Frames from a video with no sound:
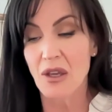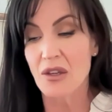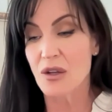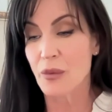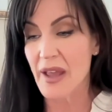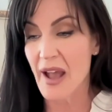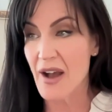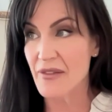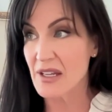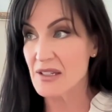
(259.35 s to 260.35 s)
So we
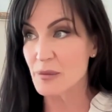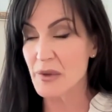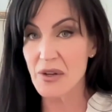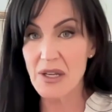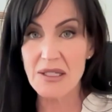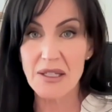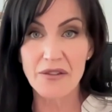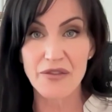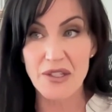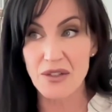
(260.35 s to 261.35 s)
have an experience in
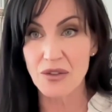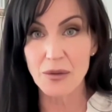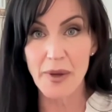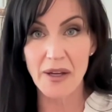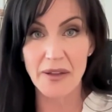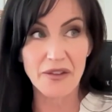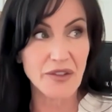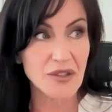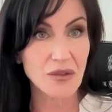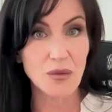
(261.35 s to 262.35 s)
the physical
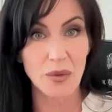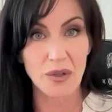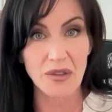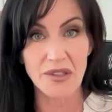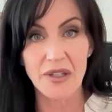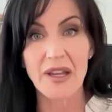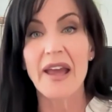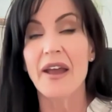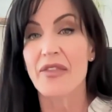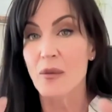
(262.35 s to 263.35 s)
world,
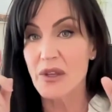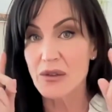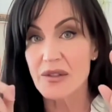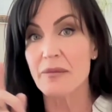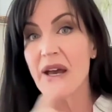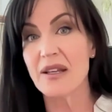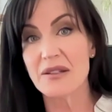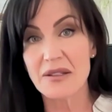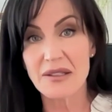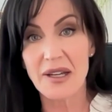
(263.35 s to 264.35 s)
then we use the mind
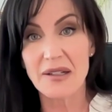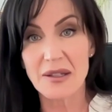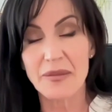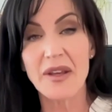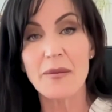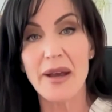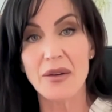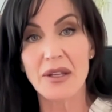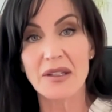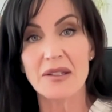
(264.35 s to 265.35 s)
to decide something
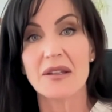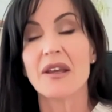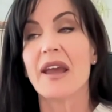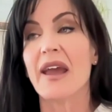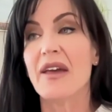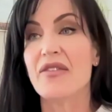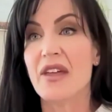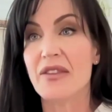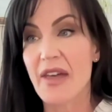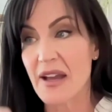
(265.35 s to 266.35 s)
about it, and
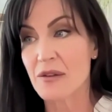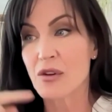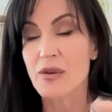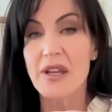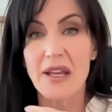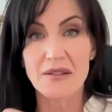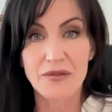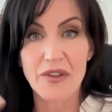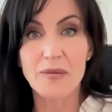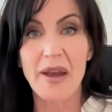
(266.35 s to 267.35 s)
then that creates a
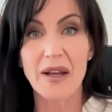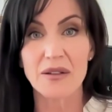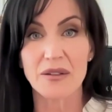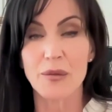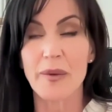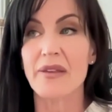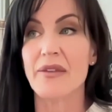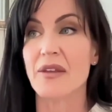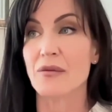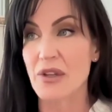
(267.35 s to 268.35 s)
feedback loop, and
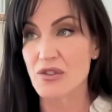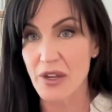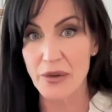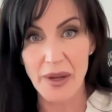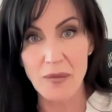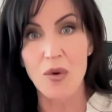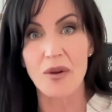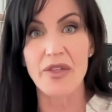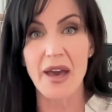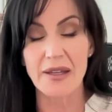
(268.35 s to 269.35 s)
then we generate more
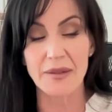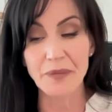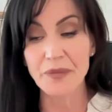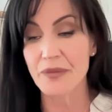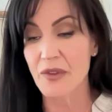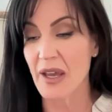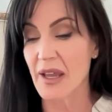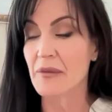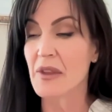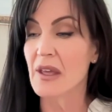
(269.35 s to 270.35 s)
of that.
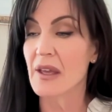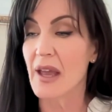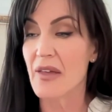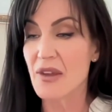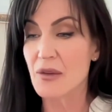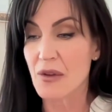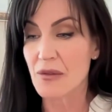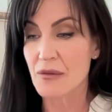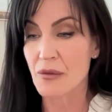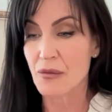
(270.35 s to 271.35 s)
Okay, and then
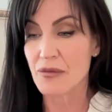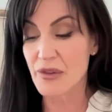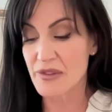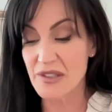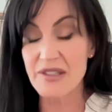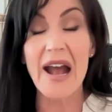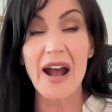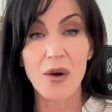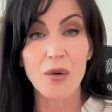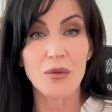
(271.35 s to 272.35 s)
so this is
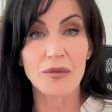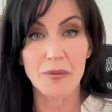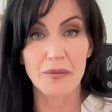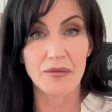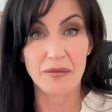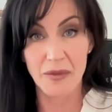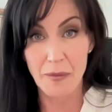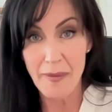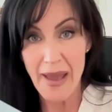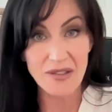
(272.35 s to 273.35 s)
how the
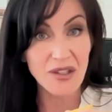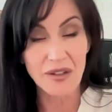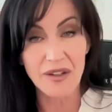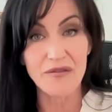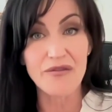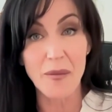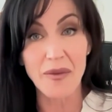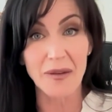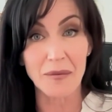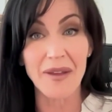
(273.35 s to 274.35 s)
masculine and
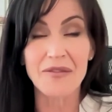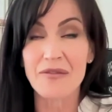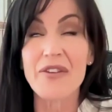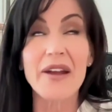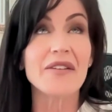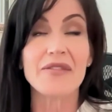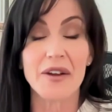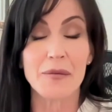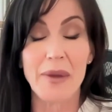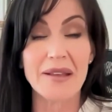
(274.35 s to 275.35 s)
feminine, and very,
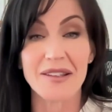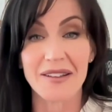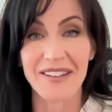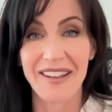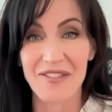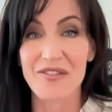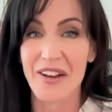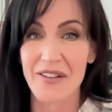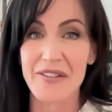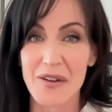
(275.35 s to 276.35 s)
very
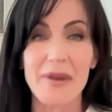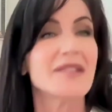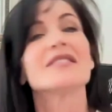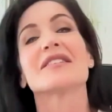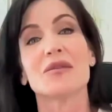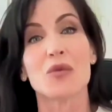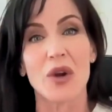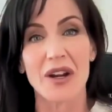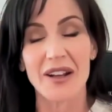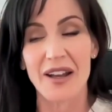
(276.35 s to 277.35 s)
basically
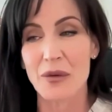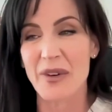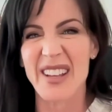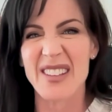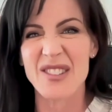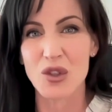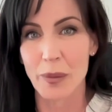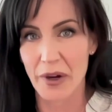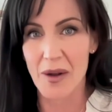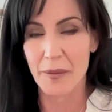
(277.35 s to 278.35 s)
work. I don't want to get
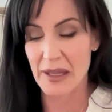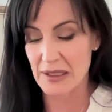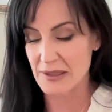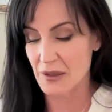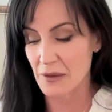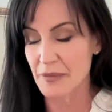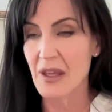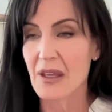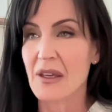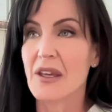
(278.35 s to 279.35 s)
super complex here.
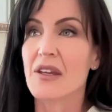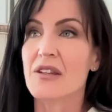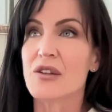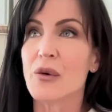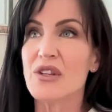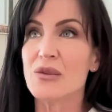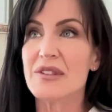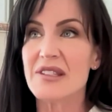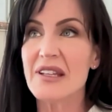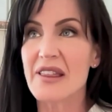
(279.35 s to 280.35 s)
So when you
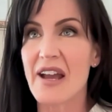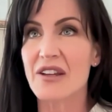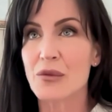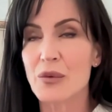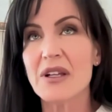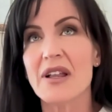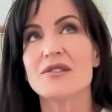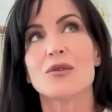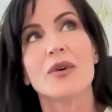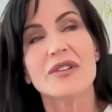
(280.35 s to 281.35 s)
see that, you
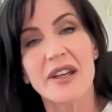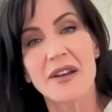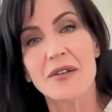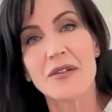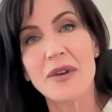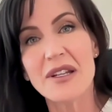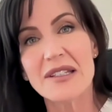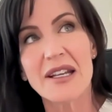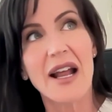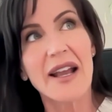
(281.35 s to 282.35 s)
realize, well, wait a
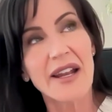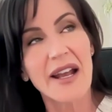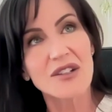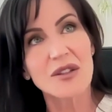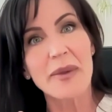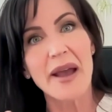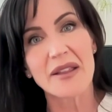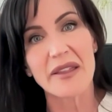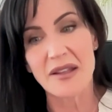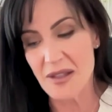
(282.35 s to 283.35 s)
second, I can actually
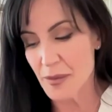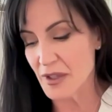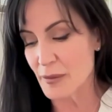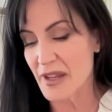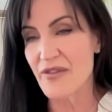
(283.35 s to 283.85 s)
back things up a little bit.